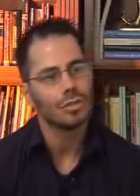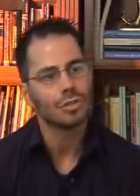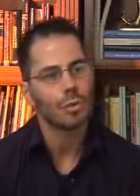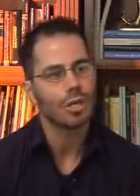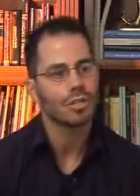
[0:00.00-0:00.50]

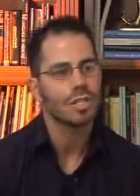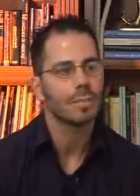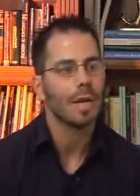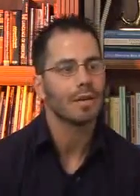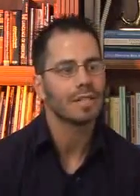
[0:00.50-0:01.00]
students'
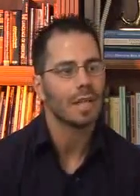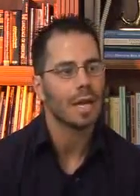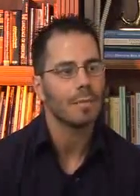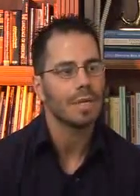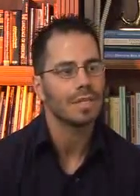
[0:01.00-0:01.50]
questions about
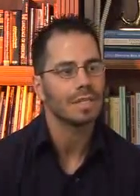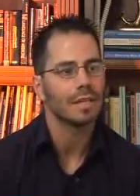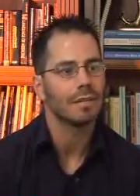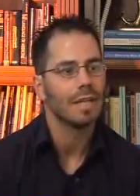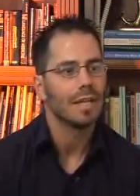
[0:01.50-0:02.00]

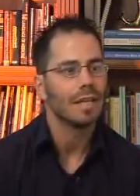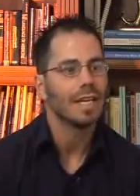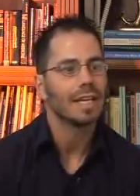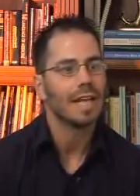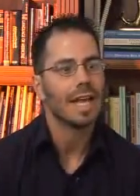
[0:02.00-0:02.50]
assignments, and
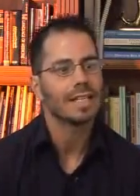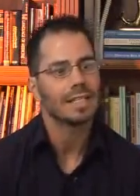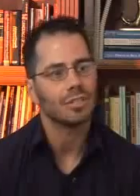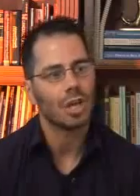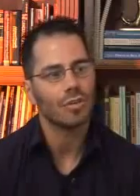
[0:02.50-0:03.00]
they can
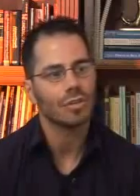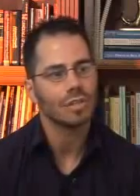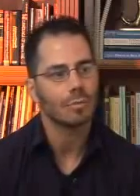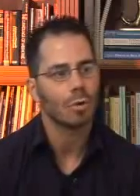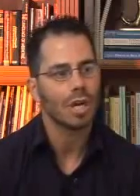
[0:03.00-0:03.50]
ask each
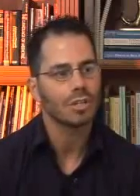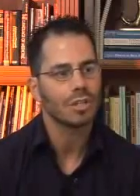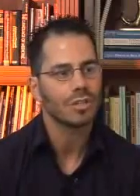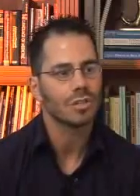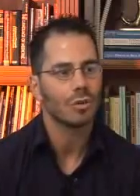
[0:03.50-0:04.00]
other some
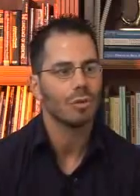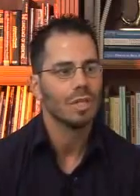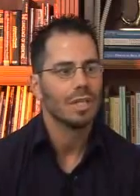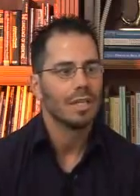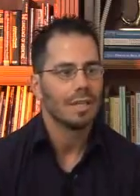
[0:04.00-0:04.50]
questions.
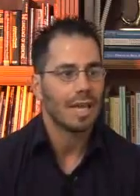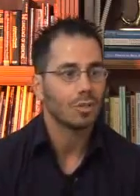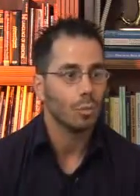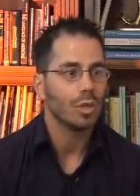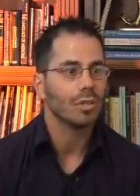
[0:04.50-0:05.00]
So
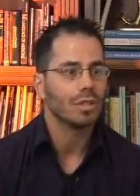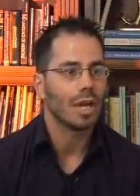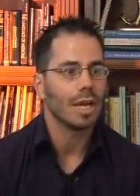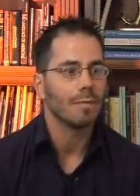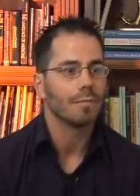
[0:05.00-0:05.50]
that's
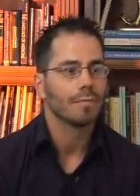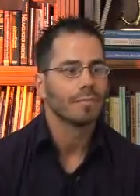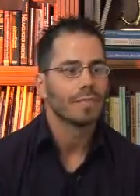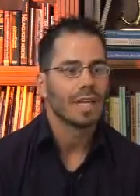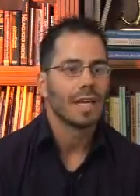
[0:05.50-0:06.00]
real time.